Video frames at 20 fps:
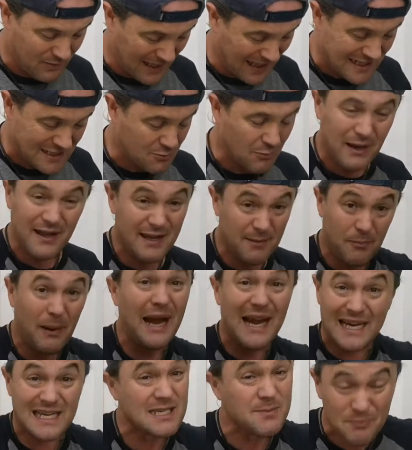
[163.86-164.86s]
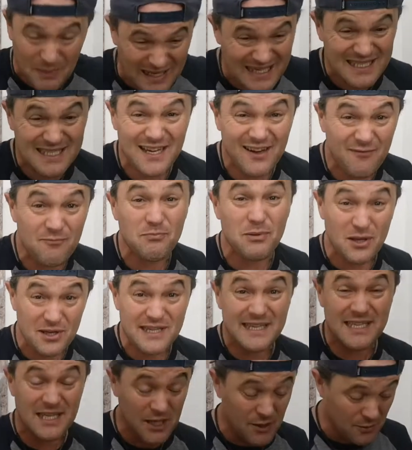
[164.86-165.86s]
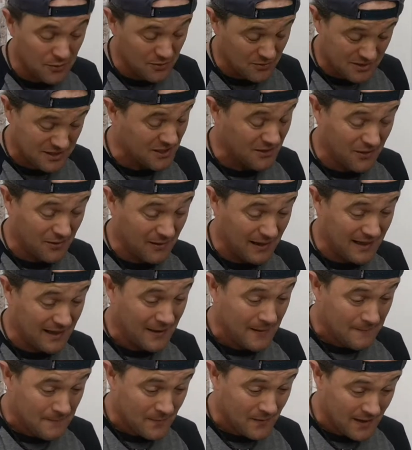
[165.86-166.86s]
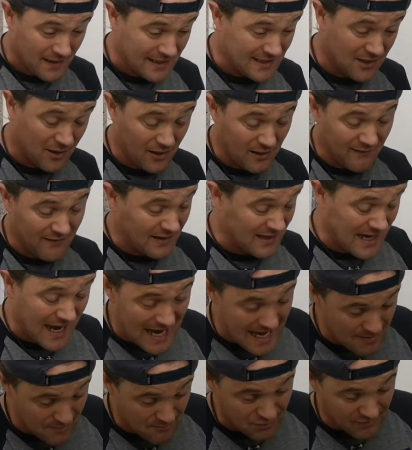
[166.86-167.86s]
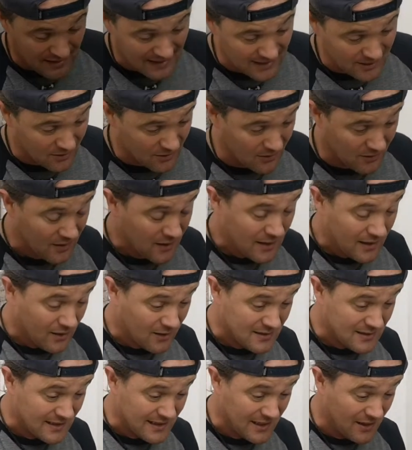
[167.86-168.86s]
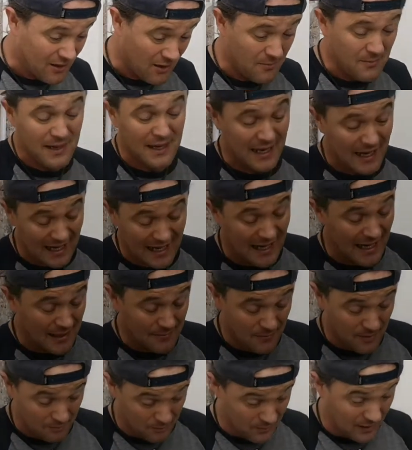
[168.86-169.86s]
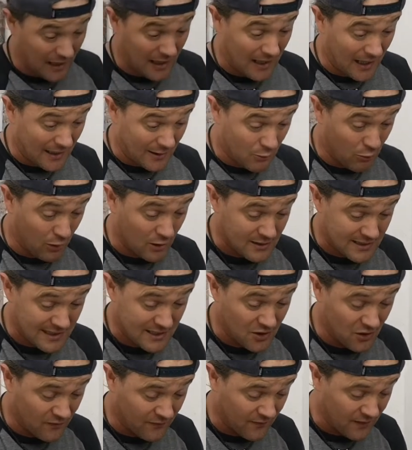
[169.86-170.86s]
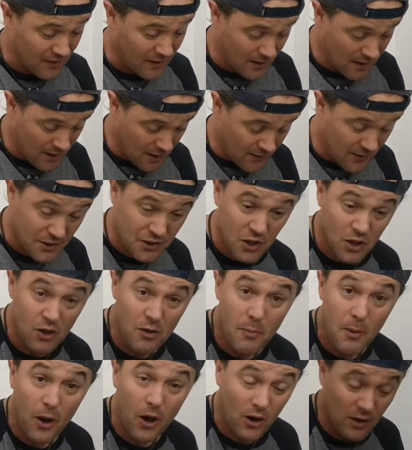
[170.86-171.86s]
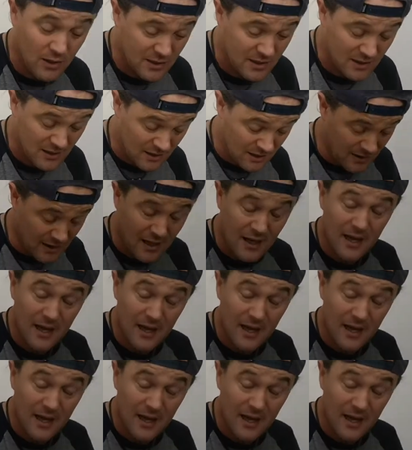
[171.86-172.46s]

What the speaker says: place where they buy expensive bloody tools, or it's got to have a name brand, or, because you know what I mean, I like quality stuff. The toolbox